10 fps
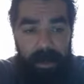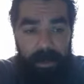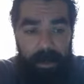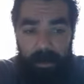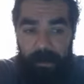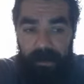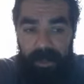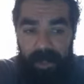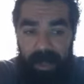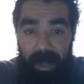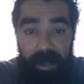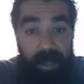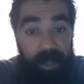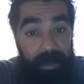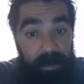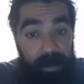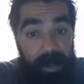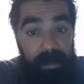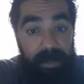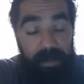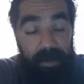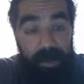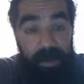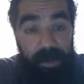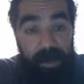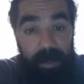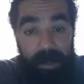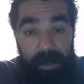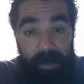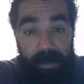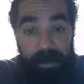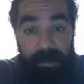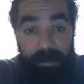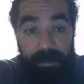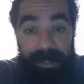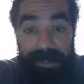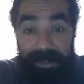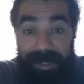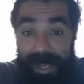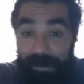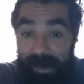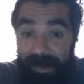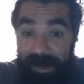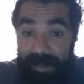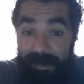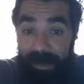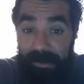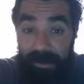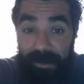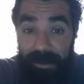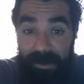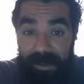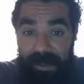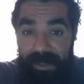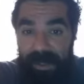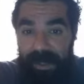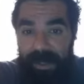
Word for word: So I, I got the apartment for a year, and I was like, well, that's time to dig into my full service.